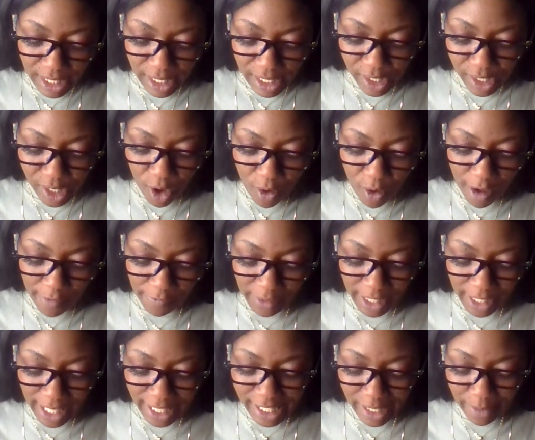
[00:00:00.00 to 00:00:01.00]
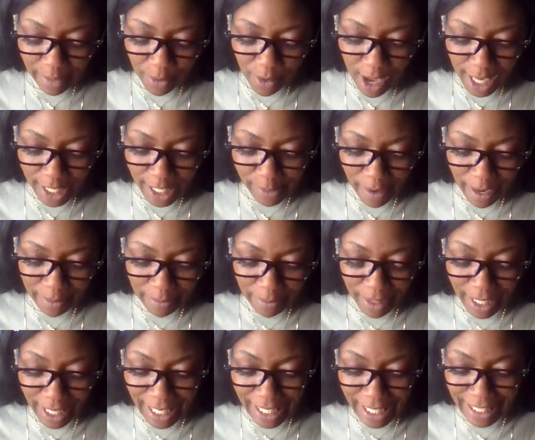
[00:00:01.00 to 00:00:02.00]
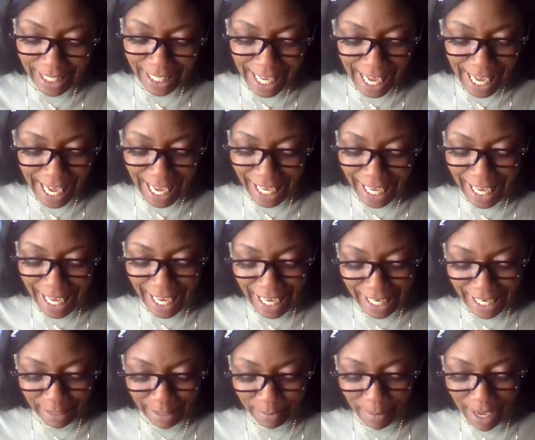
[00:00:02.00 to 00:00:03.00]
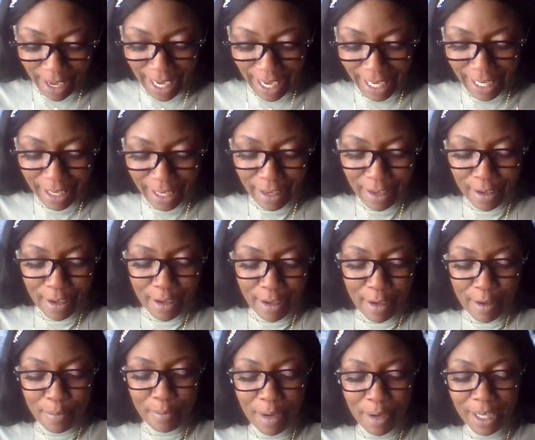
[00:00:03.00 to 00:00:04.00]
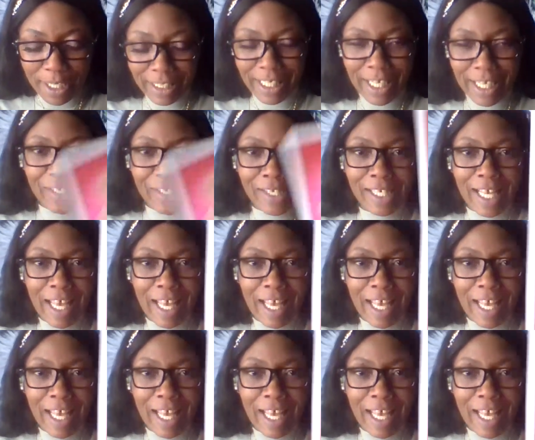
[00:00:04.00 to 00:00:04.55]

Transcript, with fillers: So I feel like some of you guys might be eating a cake anime, but there's